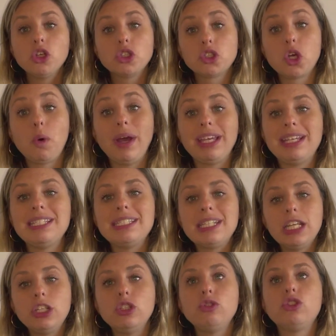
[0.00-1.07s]
So I
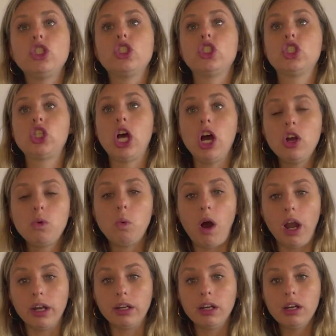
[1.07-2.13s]
continued to chug
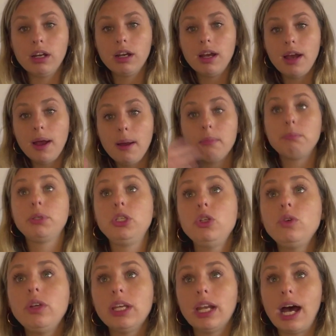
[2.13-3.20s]
water,
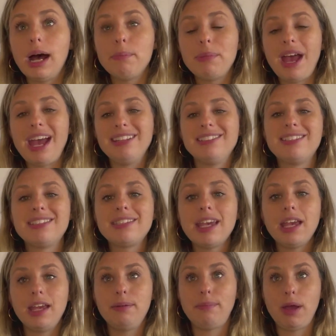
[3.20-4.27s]
puke it up, and
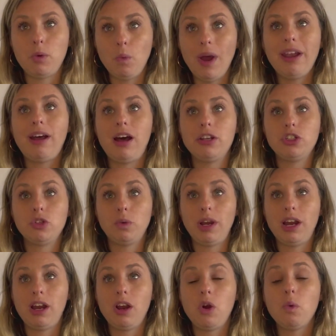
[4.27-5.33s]
sit in my wet
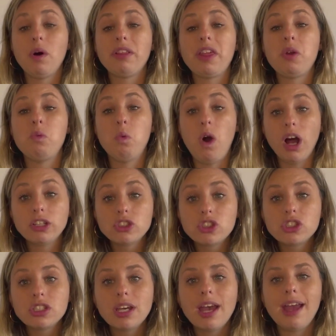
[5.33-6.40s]
underwear while they
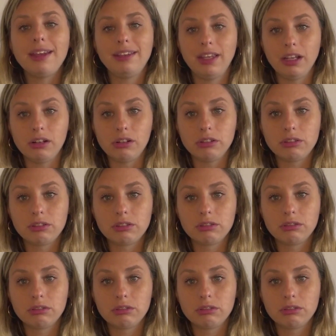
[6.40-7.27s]
watched and giggled.